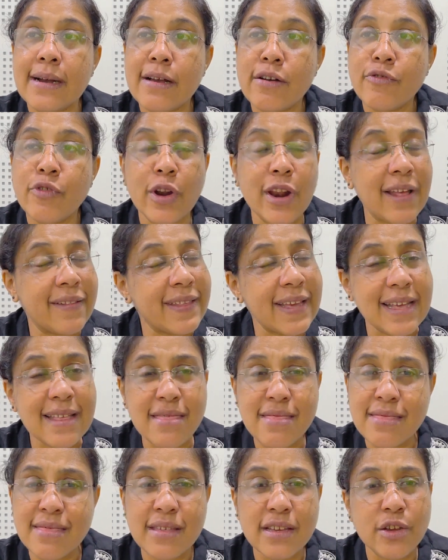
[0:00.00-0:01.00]
For
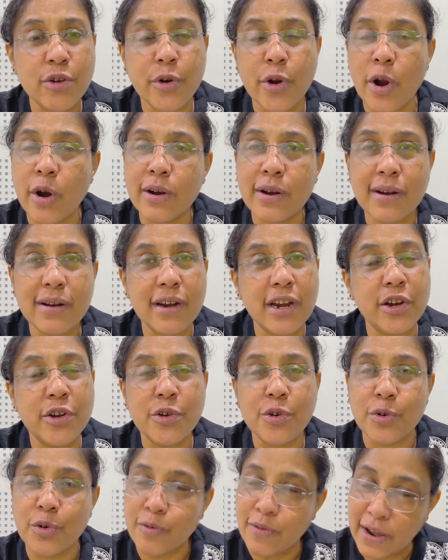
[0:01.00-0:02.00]
others, you don't
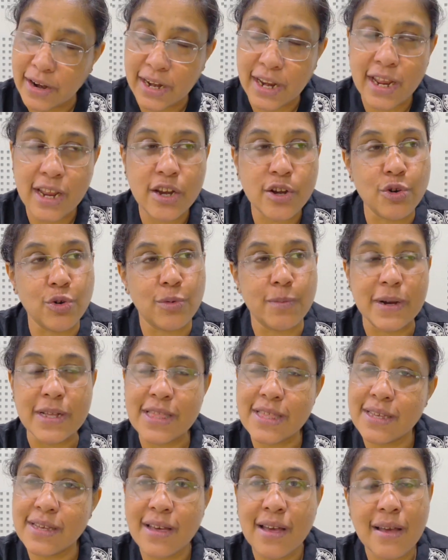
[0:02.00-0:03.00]
need to worry too
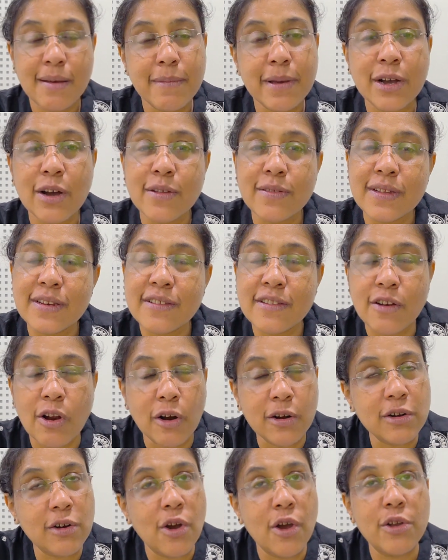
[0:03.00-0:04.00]
much because it's
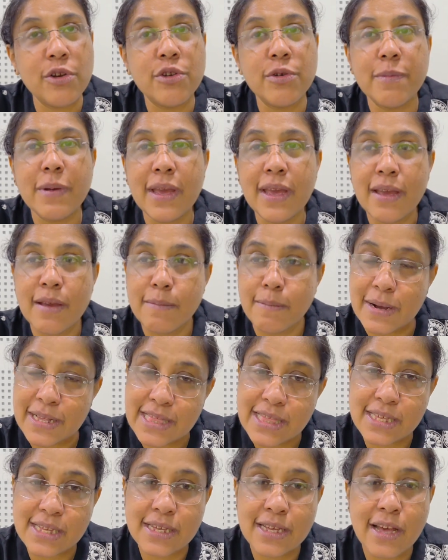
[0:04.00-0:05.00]
not going to be
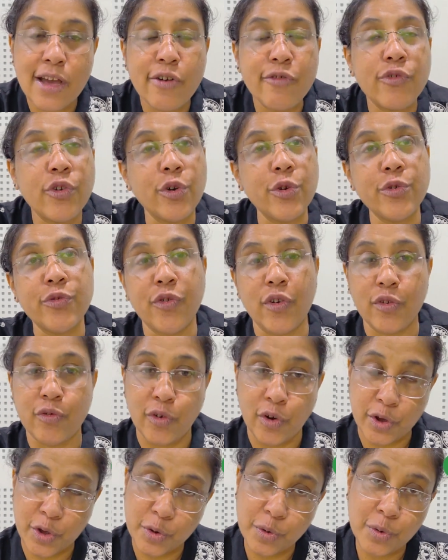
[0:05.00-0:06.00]
much fruitful
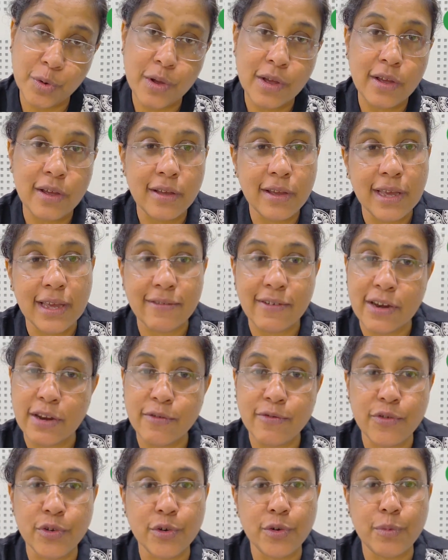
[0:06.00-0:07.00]
for you even
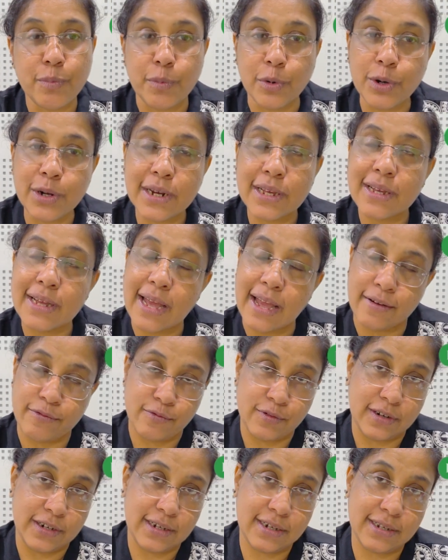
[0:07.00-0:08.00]
if you put
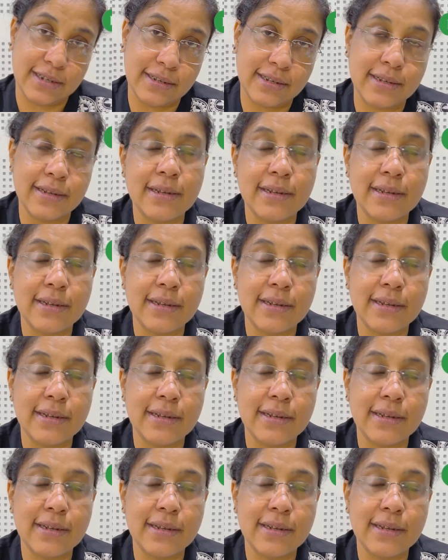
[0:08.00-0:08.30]
effort.